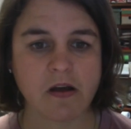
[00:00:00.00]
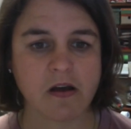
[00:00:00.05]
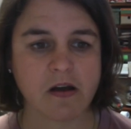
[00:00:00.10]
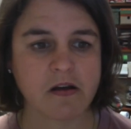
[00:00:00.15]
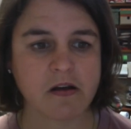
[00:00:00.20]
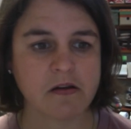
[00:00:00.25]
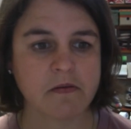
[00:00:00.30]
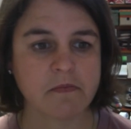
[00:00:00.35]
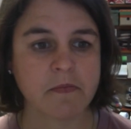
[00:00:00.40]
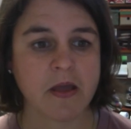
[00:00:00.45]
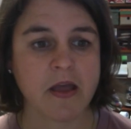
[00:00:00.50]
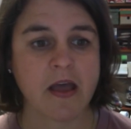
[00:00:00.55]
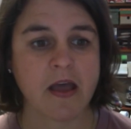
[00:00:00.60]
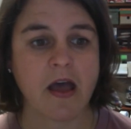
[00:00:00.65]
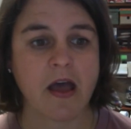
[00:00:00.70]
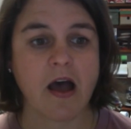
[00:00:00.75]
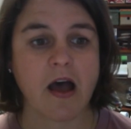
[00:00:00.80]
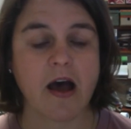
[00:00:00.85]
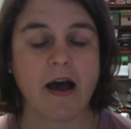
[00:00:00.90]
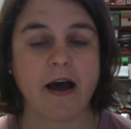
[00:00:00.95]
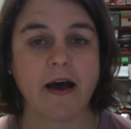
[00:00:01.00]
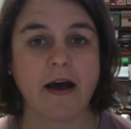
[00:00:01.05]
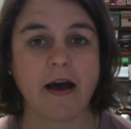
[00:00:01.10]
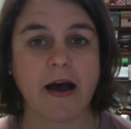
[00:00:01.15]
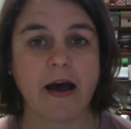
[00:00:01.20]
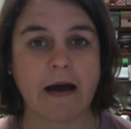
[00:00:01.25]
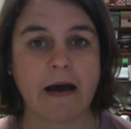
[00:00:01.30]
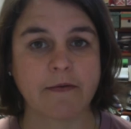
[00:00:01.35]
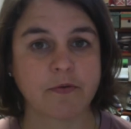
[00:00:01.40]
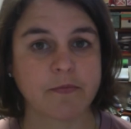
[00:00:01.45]

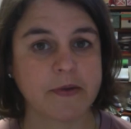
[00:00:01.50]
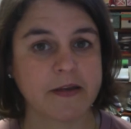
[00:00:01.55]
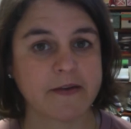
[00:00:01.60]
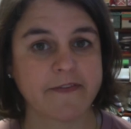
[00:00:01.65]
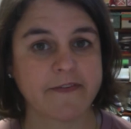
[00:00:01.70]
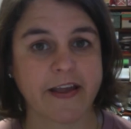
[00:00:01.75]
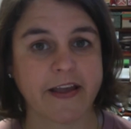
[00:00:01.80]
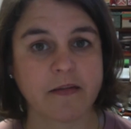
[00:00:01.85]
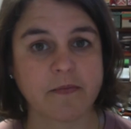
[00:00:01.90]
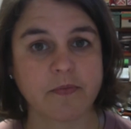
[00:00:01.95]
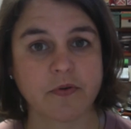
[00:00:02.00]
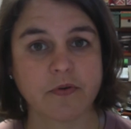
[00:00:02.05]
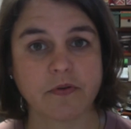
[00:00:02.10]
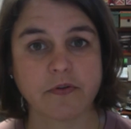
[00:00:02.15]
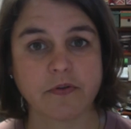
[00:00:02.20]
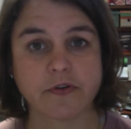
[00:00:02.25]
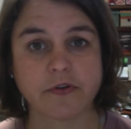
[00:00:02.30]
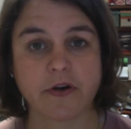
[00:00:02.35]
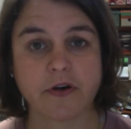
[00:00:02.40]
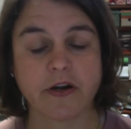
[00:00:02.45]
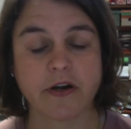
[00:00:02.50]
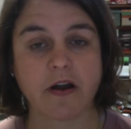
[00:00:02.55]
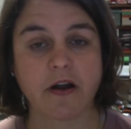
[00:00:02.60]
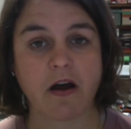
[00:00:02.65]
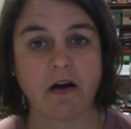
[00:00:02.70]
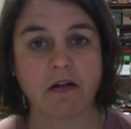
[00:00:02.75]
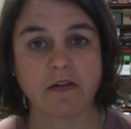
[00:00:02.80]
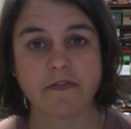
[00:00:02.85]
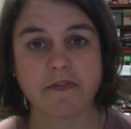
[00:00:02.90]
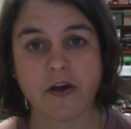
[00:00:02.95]
I will be available during
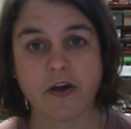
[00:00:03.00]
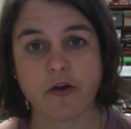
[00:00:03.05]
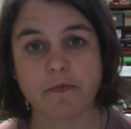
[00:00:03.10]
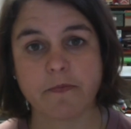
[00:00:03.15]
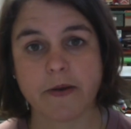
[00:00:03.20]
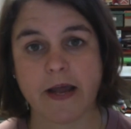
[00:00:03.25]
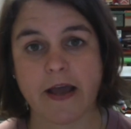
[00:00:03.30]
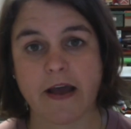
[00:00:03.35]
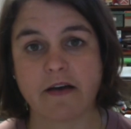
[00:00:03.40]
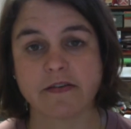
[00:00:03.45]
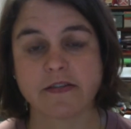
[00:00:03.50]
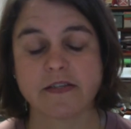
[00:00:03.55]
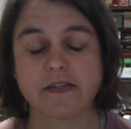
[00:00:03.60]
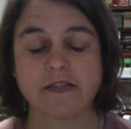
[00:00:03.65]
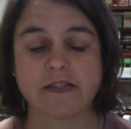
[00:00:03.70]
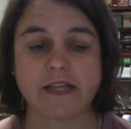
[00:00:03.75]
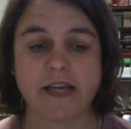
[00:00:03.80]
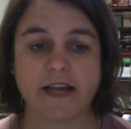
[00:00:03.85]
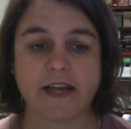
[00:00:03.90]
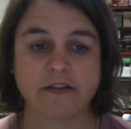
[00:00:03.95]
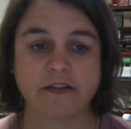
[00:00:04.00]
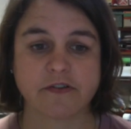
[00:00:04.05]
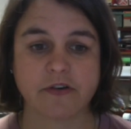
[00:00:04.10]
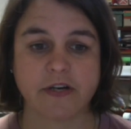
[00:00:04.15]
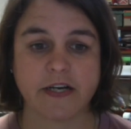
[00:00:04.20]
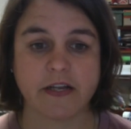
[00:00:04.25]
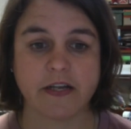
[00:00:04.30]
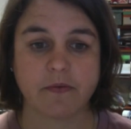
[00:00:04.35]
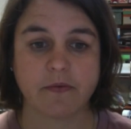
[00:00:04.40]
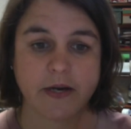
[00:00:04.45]
all of the open houses to answer
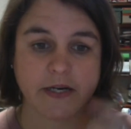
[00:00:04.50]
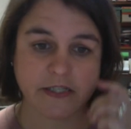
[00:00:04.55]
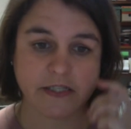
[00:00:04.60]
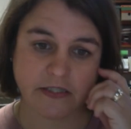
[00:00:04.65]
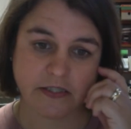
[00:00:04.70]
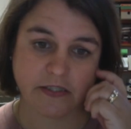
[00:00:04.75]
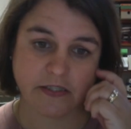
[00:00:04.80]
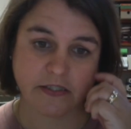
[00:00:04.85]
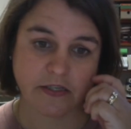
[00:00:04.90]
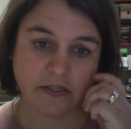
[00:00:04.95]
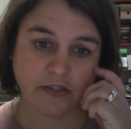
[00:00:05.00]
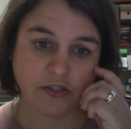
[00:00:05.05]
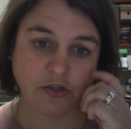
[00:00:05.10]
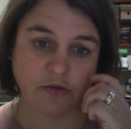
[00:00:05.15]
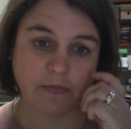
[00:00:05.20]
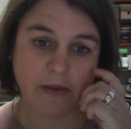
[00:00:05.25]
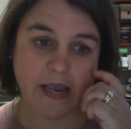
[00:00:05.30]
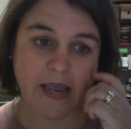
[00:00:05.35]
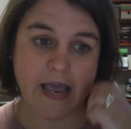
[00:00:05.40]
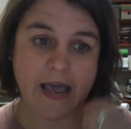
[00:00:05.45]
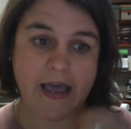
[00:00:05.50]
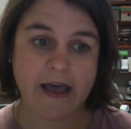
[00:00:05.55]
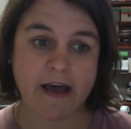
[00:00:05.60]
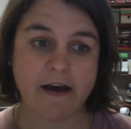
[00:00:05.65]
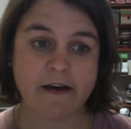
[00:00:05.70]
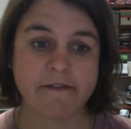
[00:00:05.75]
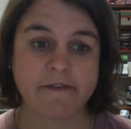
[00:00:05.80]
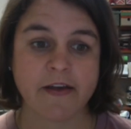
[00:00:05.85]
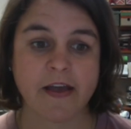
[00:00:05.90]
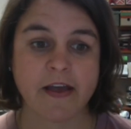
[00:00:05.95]
any questions that you may
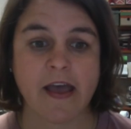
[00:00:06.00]
have,